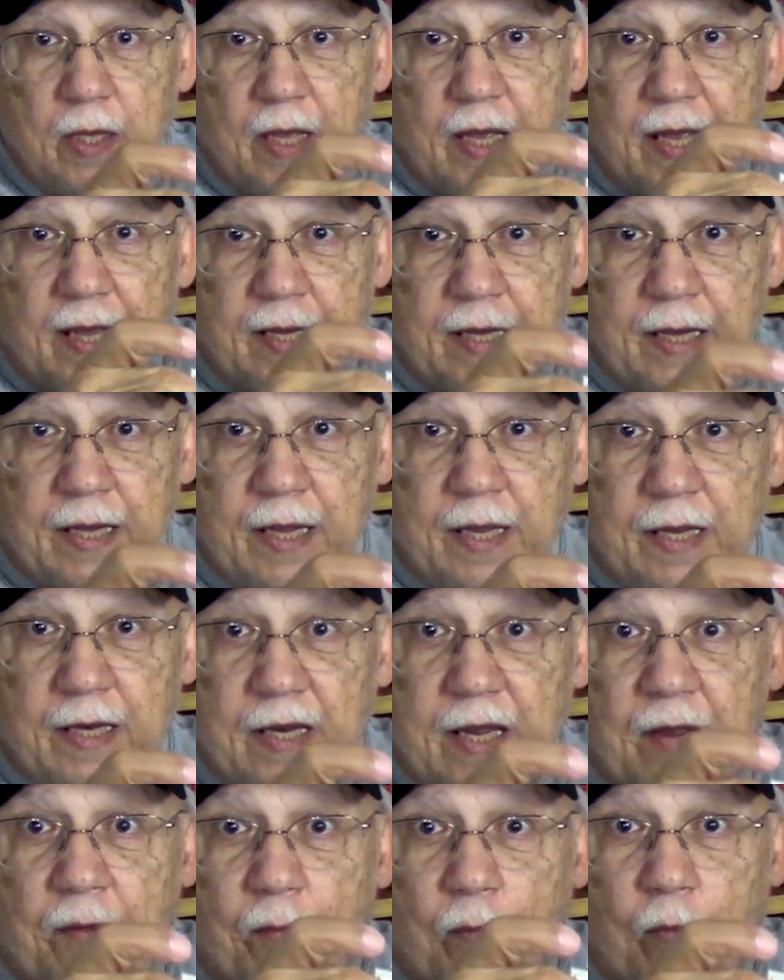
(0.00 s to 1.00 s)
Again,
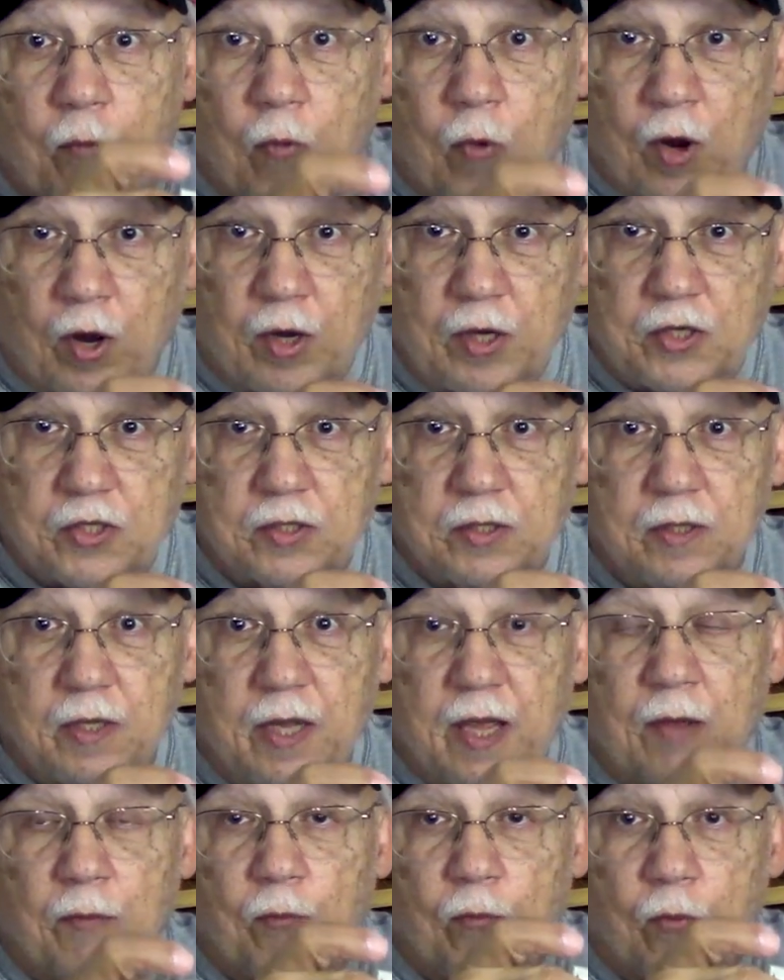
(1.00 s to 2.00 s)
it works,
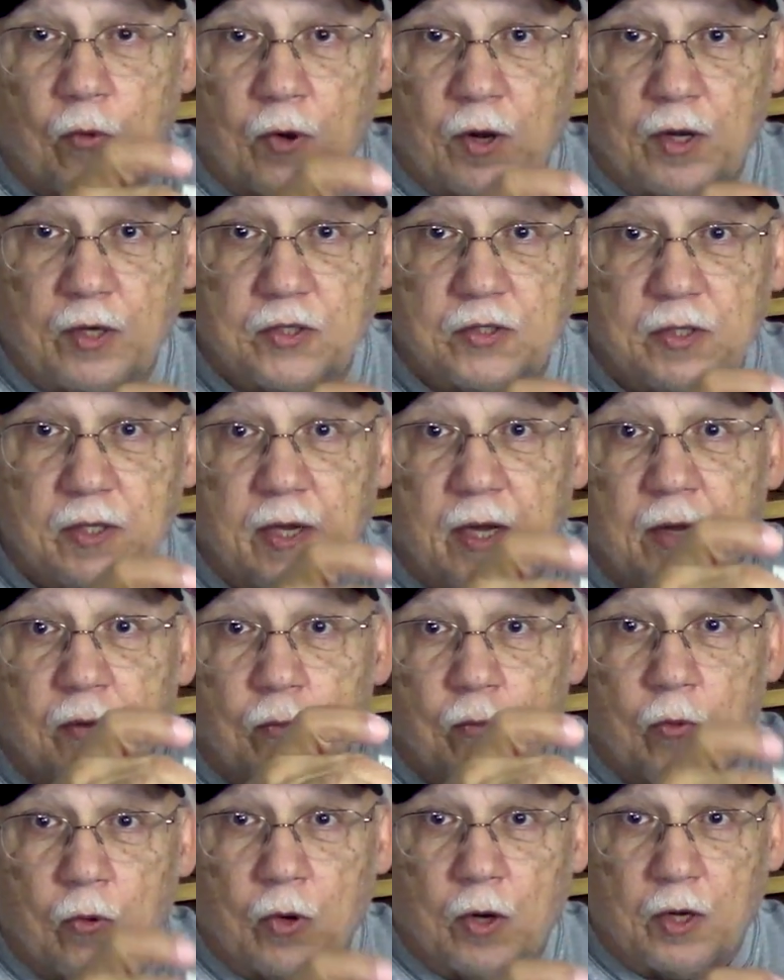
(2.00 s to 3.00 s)
it works, it
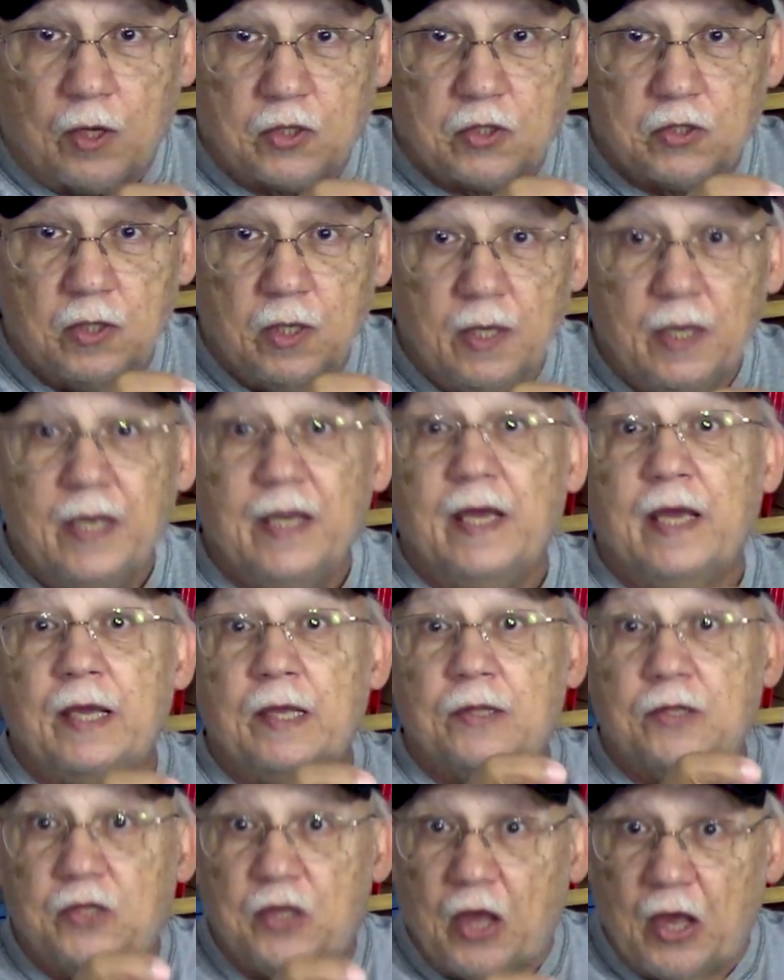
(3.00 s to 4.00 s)
works.
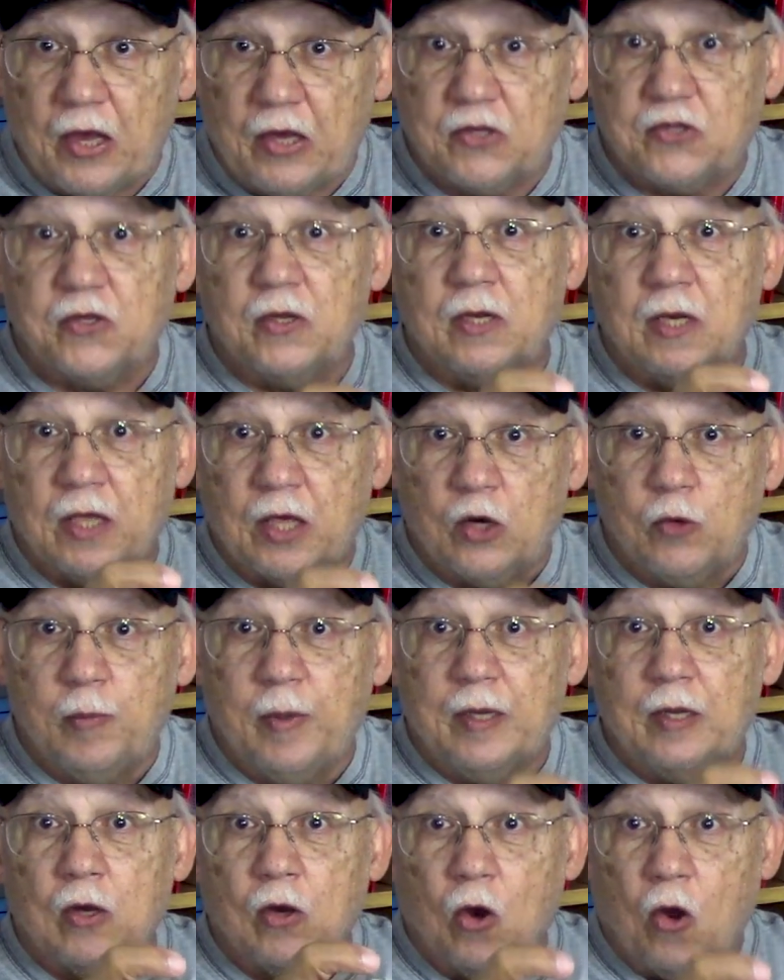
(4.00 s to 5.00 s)
It takes a little
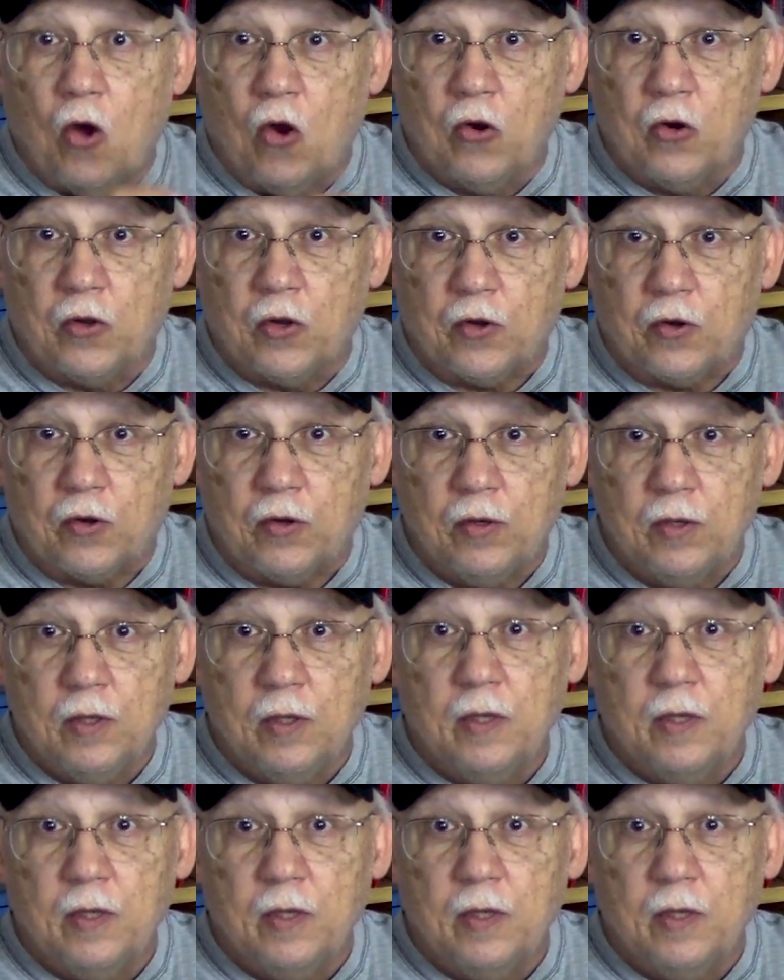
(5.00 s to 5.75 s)
bit longer.